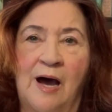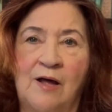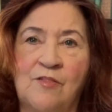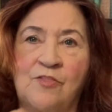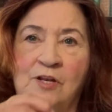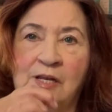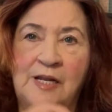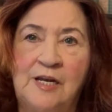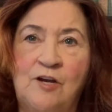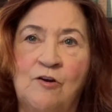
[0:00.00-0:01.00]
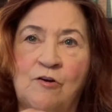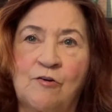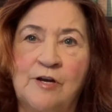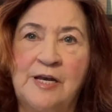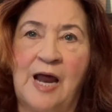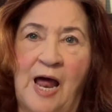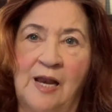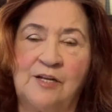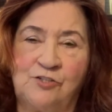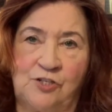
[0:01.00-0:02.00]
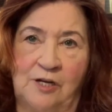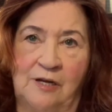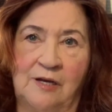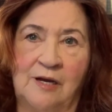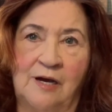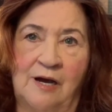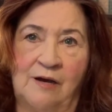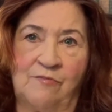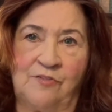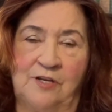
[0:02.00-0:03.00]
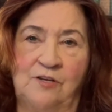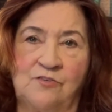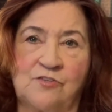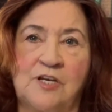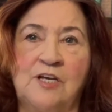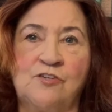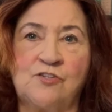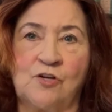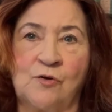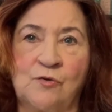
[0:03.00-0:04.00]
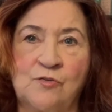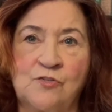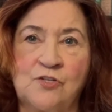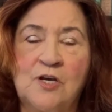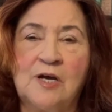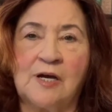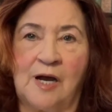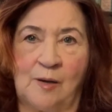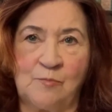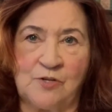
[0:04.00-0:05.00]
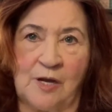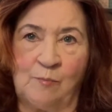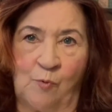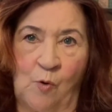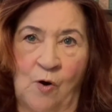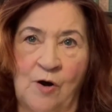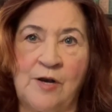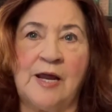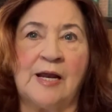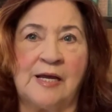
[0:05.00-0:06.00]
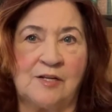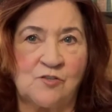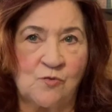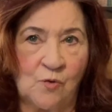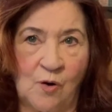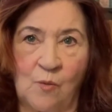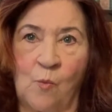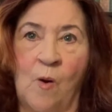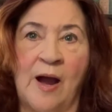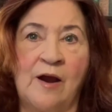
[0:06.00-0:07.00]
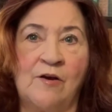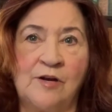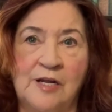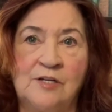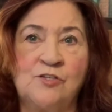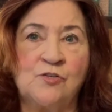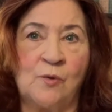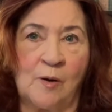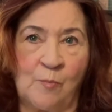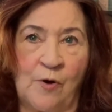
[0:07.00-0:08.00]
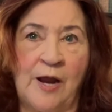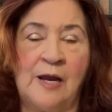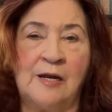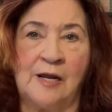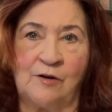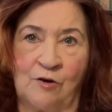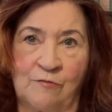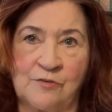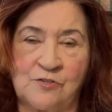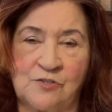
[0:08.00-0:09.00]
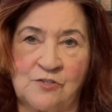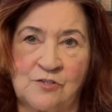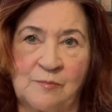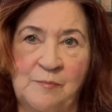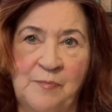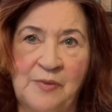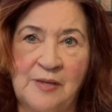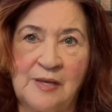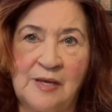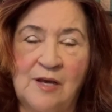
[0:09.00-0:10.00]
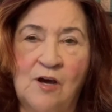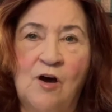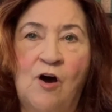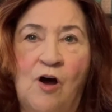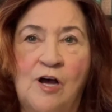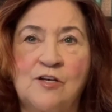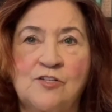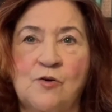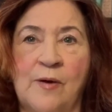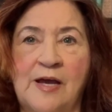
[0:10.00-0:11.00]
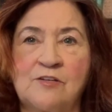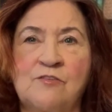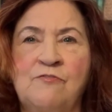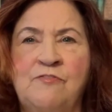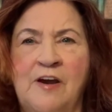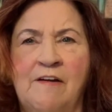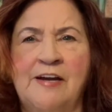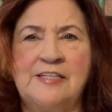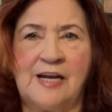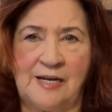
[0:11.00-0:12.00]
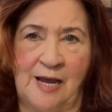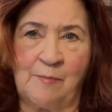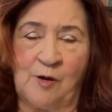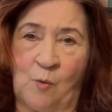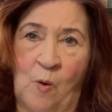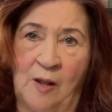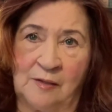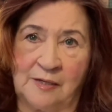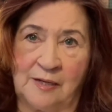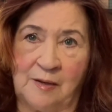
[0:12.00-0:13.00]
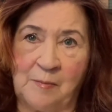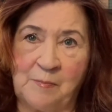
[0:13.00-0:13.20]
the linear chronology of these keystones comes on board and gets wired into our brain and nervous system also has a very dynamic quality.